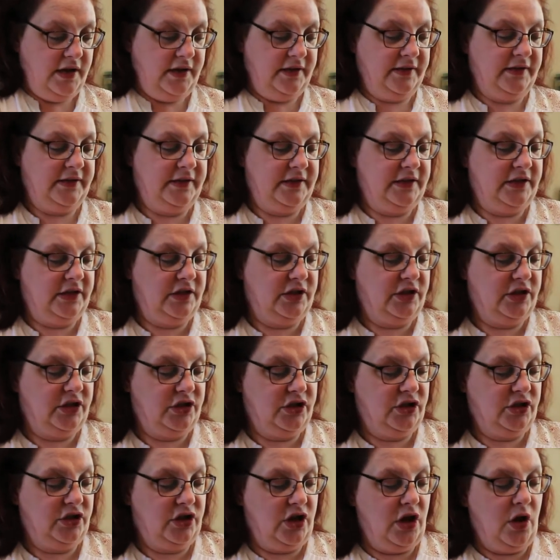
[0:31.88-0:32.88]

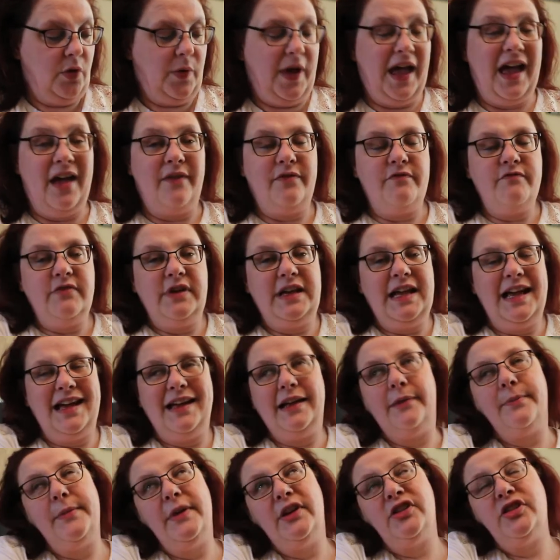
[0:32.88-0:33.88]
so I haven't really
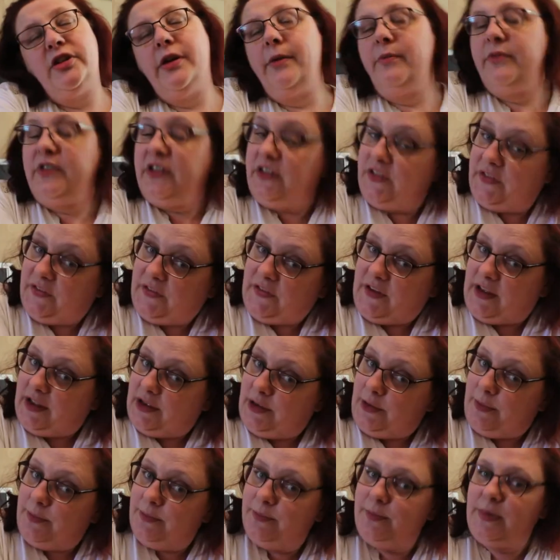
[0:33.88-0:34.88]
had much time to
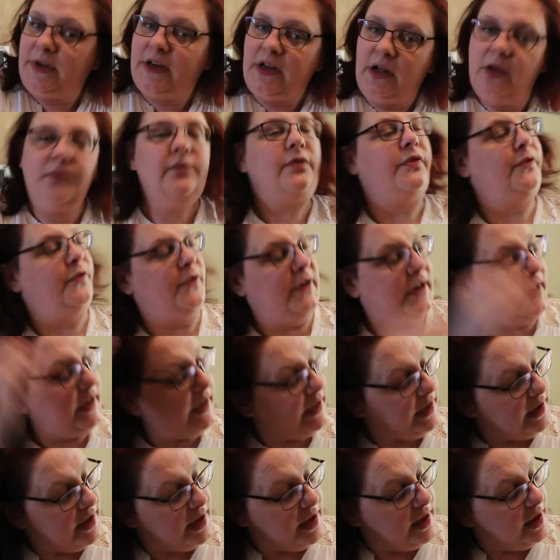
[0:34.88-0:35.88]
film, but
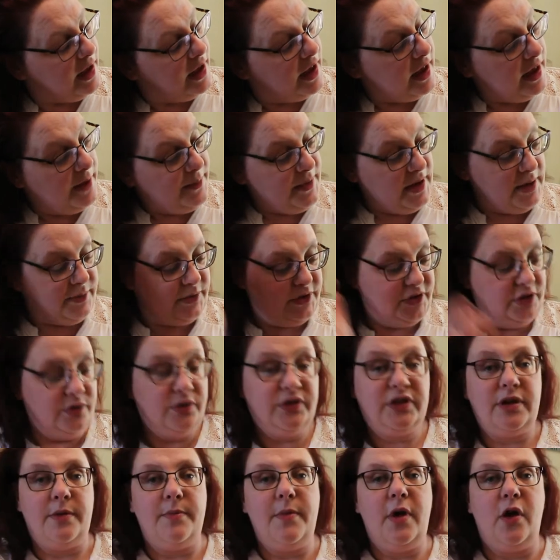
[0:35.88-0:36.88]
hopefully I'll be able to do
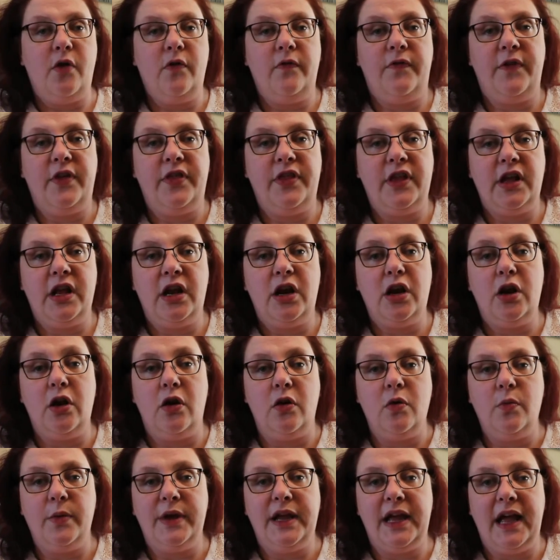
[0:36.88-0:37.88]
some over the
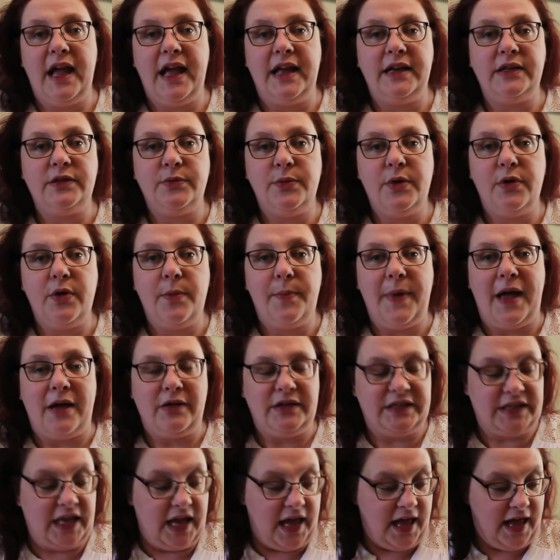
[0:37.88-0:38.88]
long weekend we're
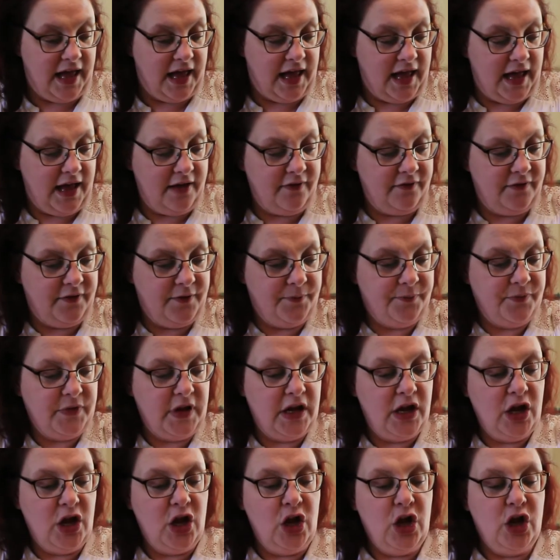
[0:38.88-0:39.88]
about to
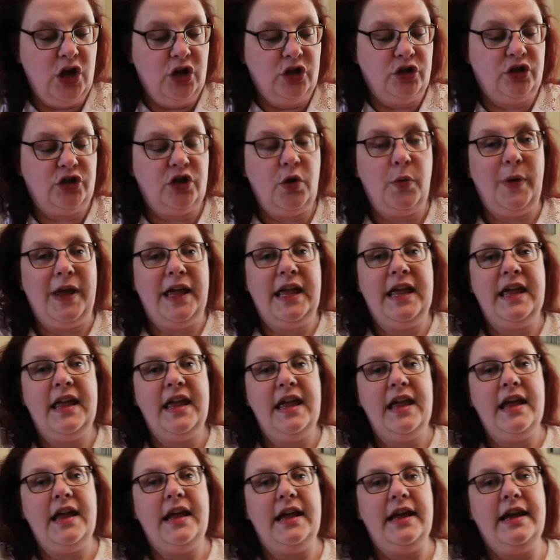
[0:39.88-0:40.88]
have. So
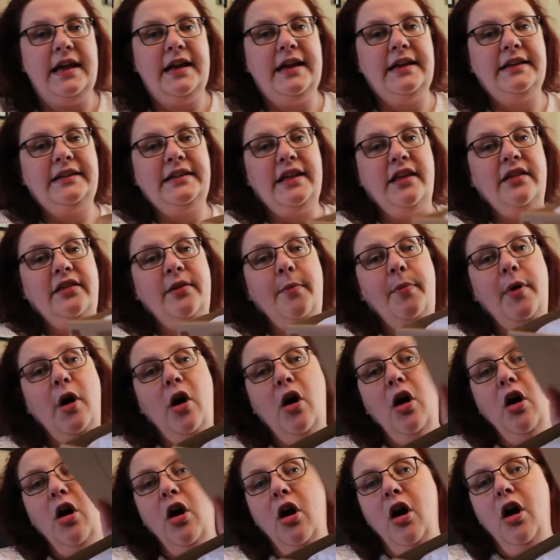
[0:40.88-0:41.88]
here is the
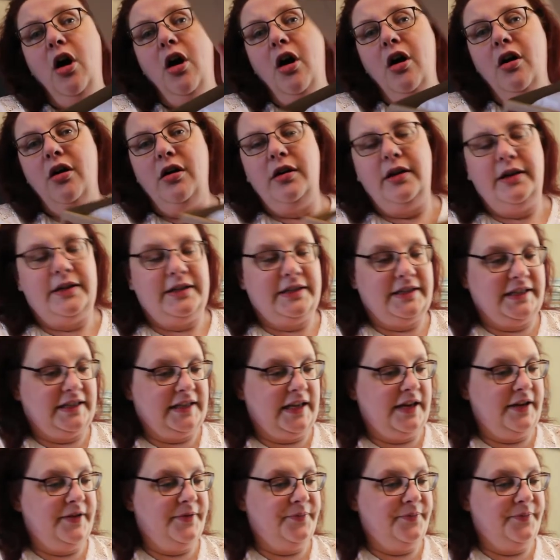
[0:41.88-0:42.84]
box.